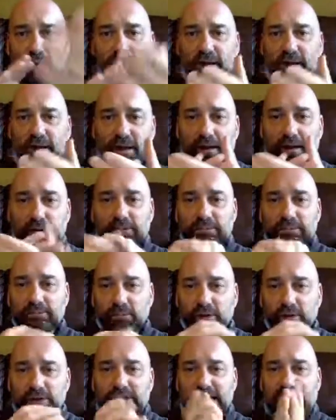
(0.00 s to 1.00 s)
the
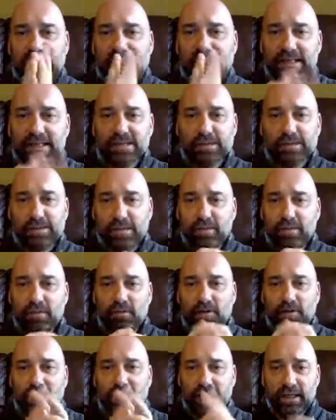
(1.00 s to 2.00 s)
wash your hands a bit
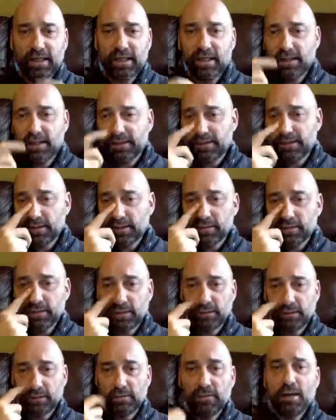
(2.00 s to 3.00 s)
more regularly than you
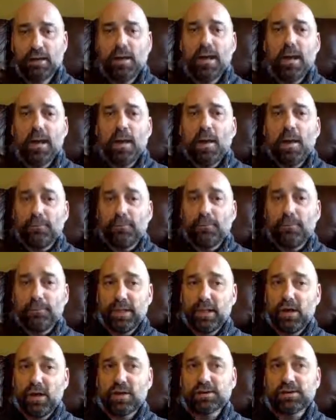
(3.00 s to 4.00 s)
do?
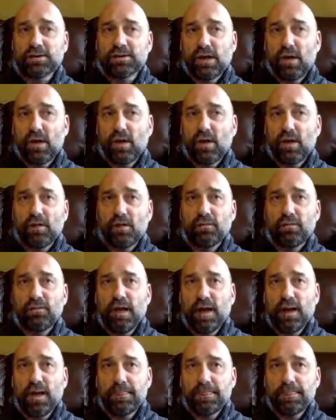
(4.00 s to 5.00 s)
Because of,
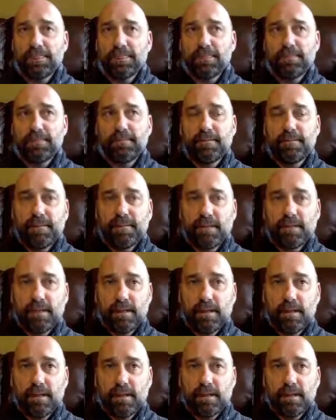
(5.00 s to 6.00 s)
um,
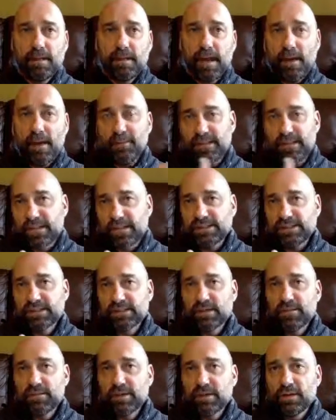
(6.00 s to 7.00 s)
I mean, yes, it's
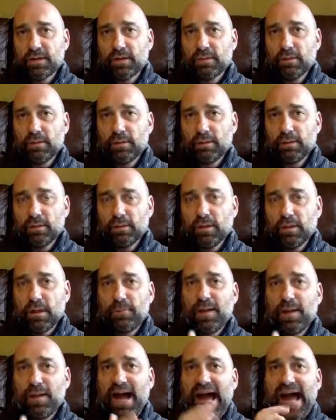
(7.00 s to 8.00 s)
communicable.
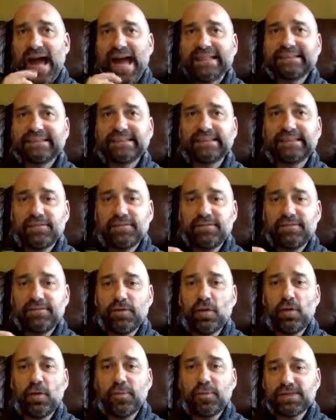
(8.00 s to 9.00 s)
But
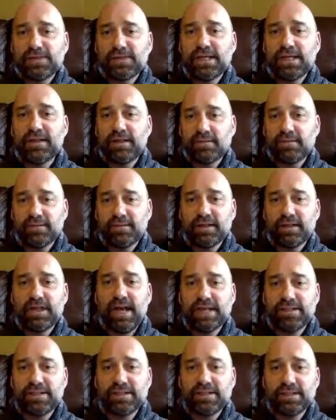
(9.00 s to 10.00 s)
84% of the
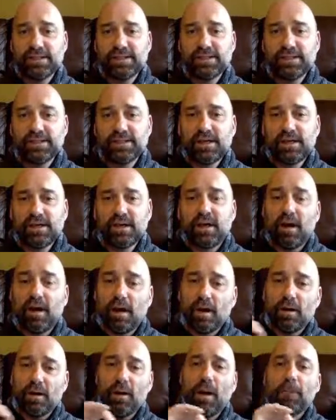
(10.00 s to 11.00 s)
cases
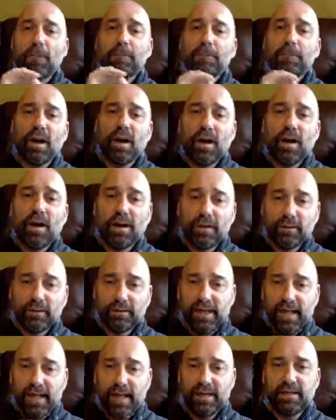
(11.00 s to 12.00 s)
are
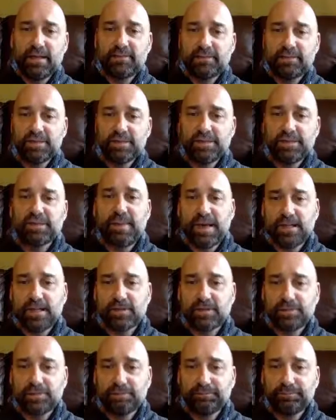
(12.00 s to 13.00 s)
mild end of the
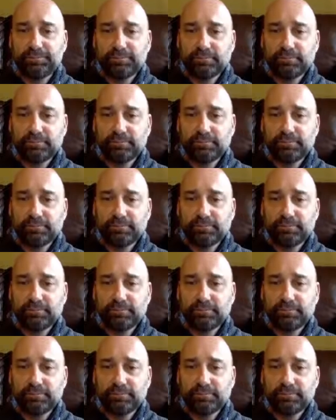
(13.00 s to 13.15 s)
spectrum.